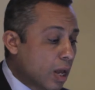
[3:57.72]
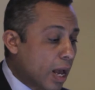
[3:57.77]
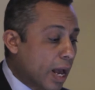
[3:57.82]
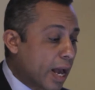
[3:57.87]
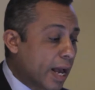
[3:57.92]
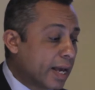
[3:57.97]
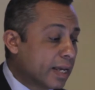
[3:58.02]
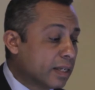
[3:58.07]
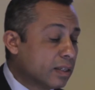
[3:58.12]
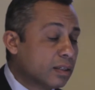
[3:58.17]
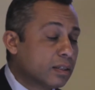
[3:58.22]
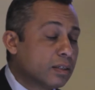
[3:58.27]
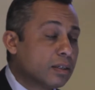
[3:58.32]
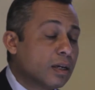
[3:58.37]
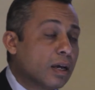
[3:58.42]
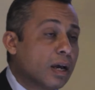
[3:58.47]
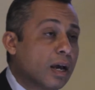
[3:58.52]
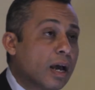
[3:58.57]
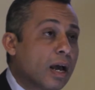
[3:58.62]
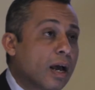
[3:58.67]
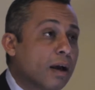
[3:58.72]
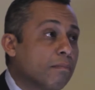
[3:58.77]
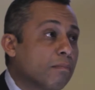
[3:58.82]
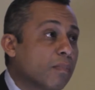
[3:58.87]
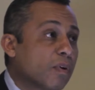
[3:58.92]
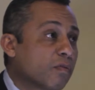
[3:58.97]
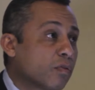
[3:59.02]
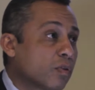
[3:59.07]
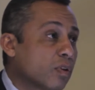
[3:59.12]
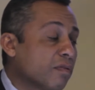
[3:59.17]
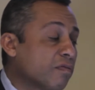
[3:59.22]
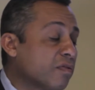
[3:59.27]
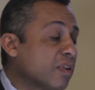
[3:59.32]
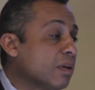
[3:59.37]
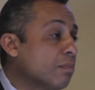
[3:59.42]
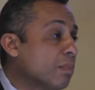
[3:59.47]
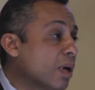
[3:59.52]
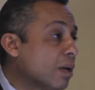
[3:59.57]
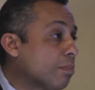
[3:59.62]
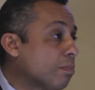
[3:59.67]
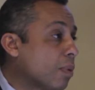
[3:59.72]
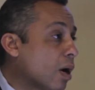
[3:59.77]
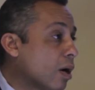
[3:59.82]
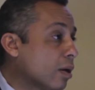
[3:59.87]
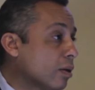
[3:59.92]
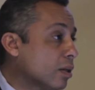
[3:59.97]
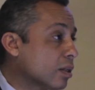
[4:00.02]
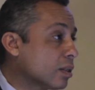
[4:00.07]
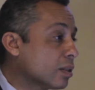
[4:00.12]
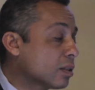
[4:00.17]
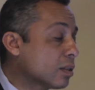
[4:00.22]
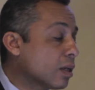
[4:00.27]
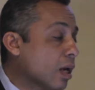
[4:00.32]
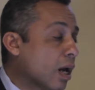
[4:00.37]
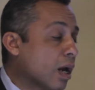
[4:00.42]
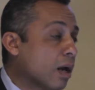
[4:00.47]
and for the female partners,